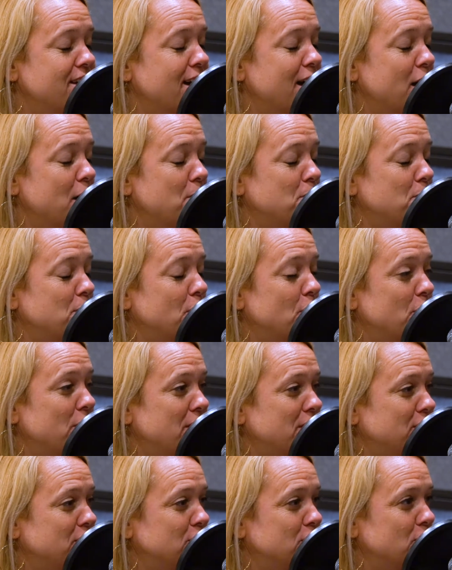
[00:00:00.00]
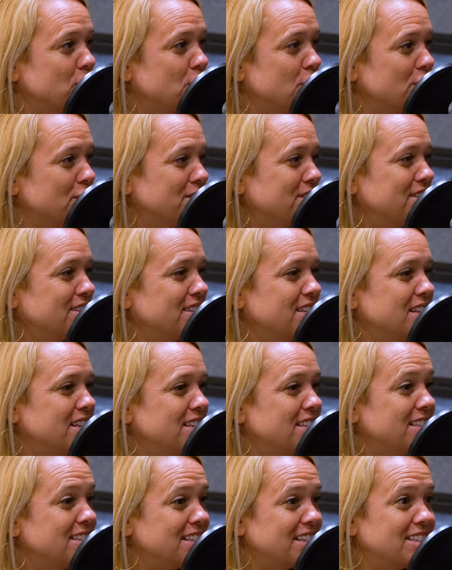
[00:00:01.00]
um, no hits, no hurts,
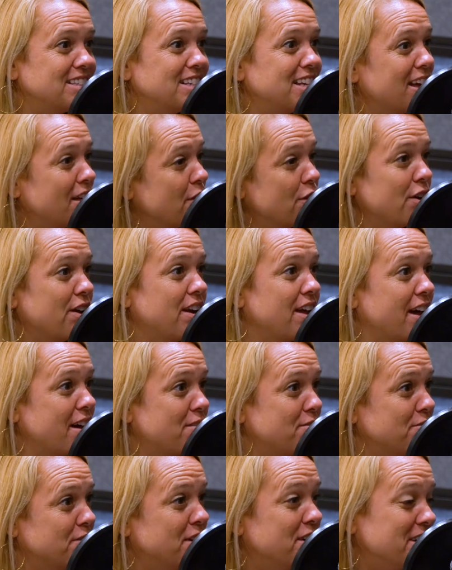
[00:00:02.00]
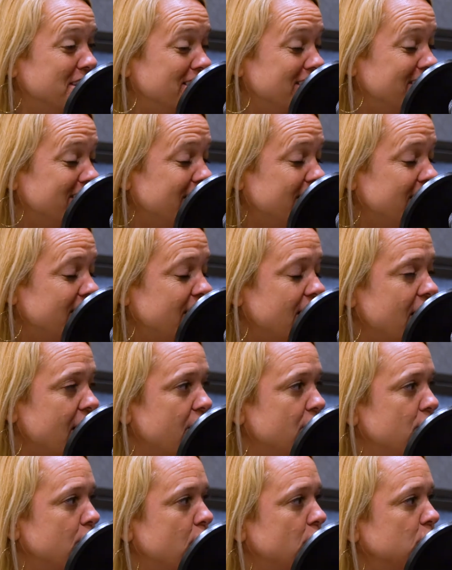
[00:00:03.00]
stick together and have fun.
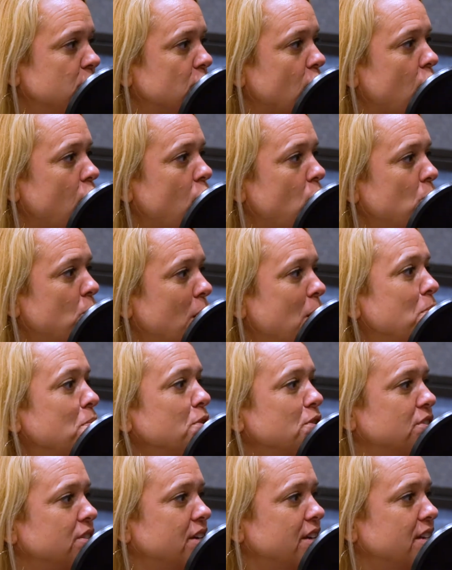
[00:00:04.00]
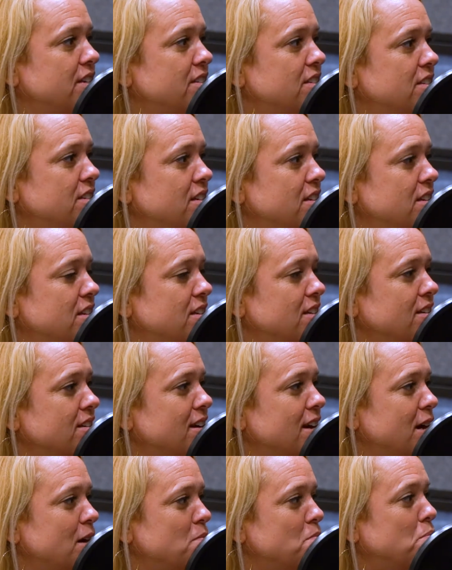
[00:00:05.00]
And those all represent.
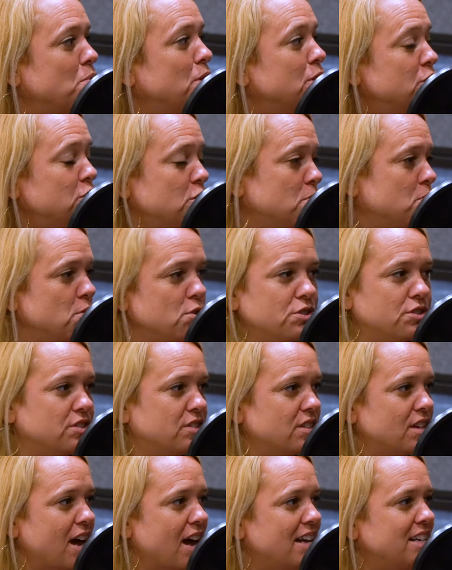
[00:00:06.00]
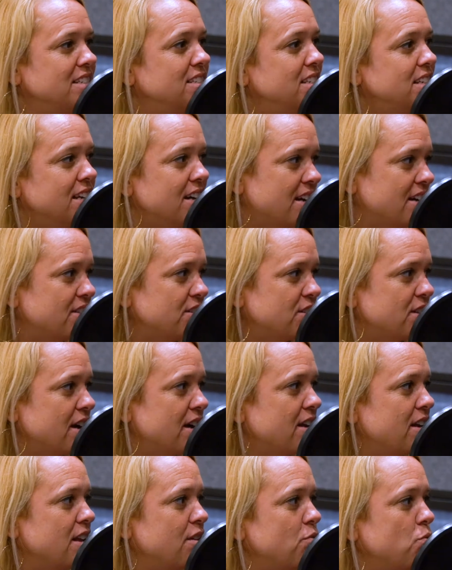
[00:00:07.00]
Um, principles, ideas
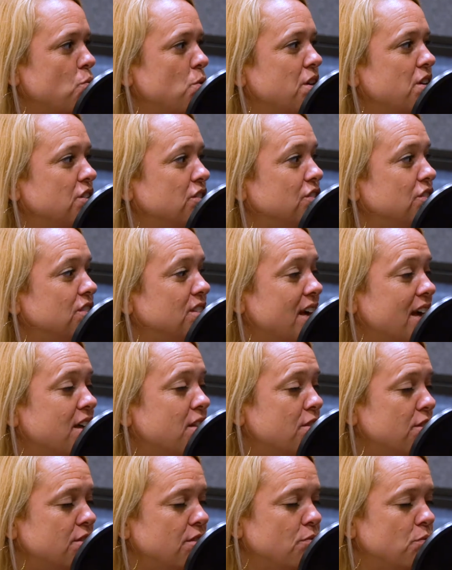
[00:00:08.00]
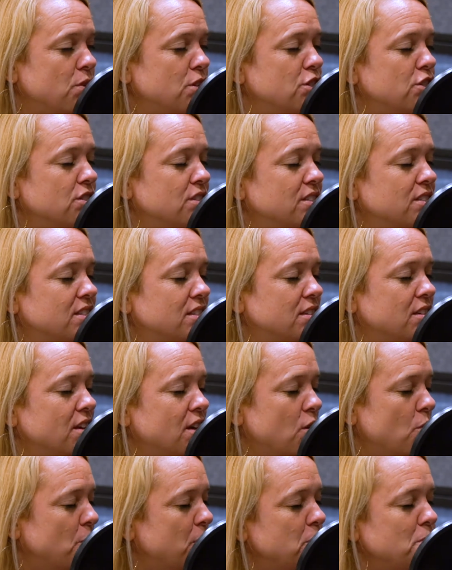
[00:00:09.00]
that if we could say, if we just,
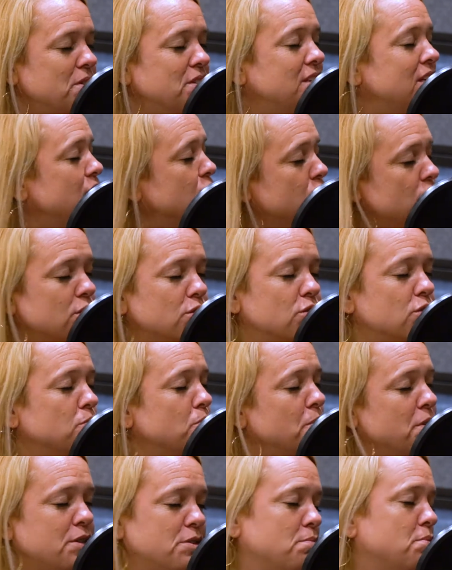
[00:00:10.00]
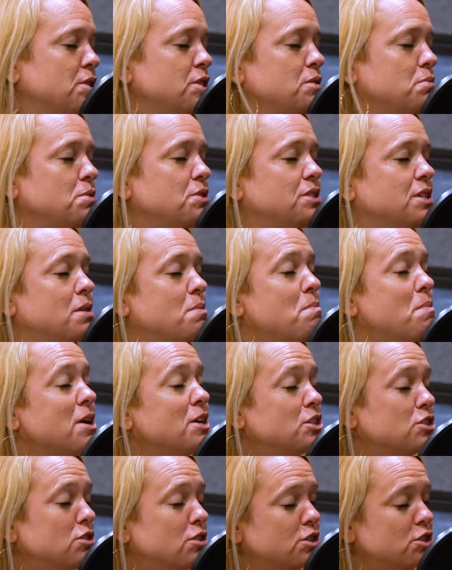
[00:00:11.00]
we would teach those principles in a
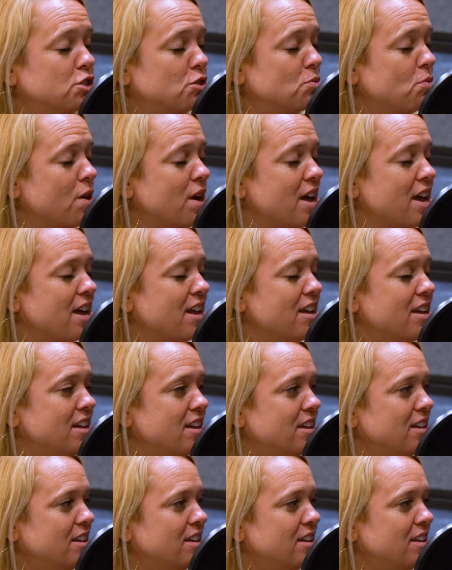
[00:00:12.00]
much larger way